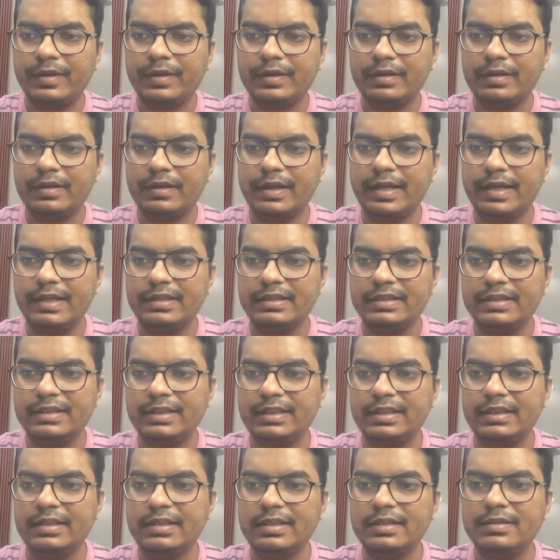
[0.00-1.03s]
let's
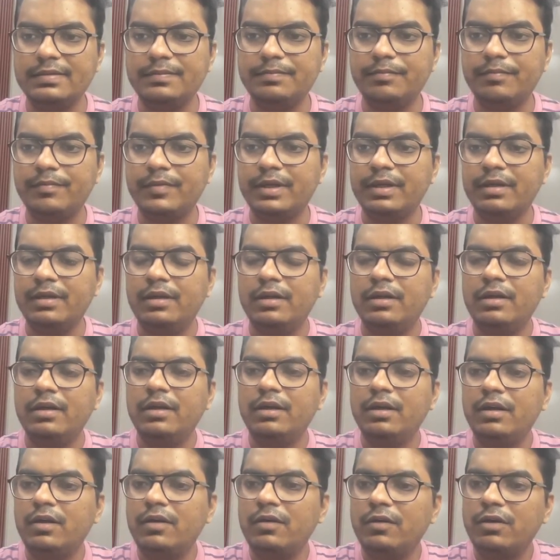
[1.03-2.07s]
see this,
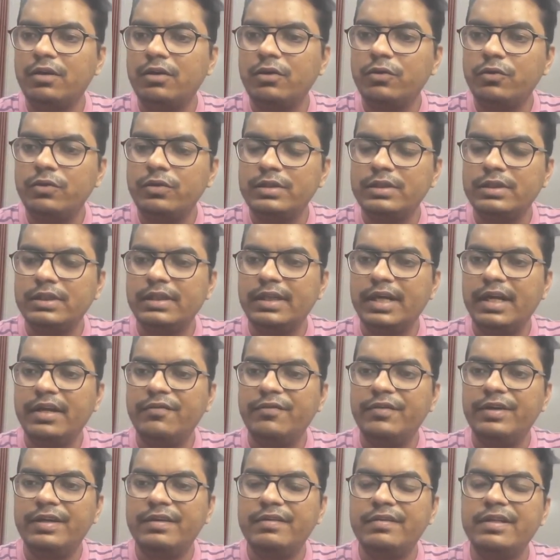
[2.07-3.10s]
you could see that
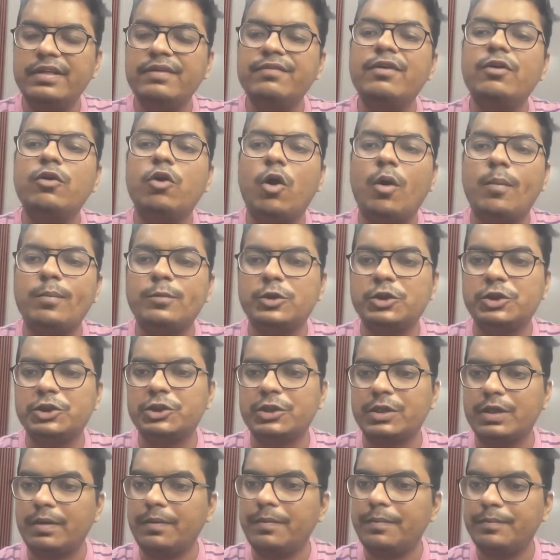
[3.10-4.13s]
we receive an
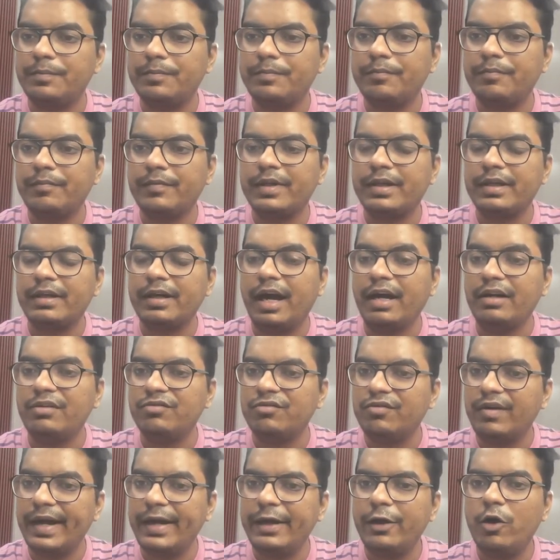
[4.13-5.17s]
optional. And
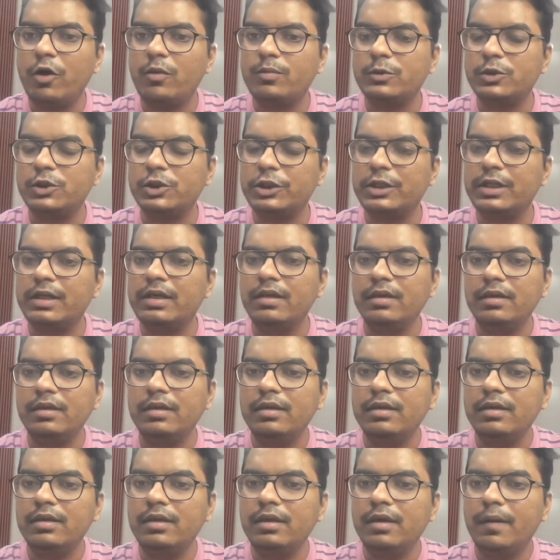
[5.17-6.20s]
why optional?
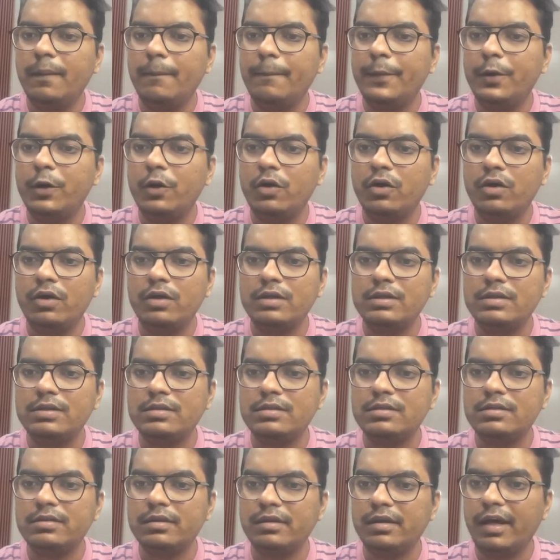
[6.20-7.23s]

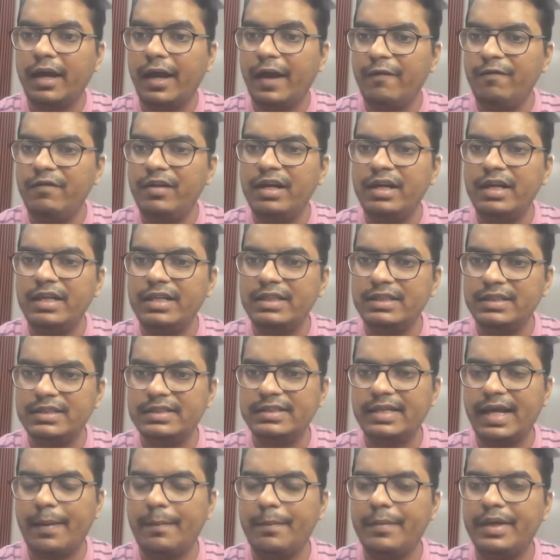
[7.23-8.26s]
Because if the list is
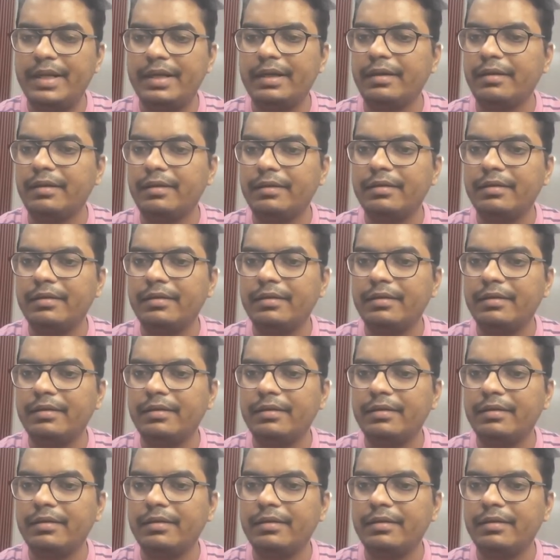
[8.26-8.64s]
empty,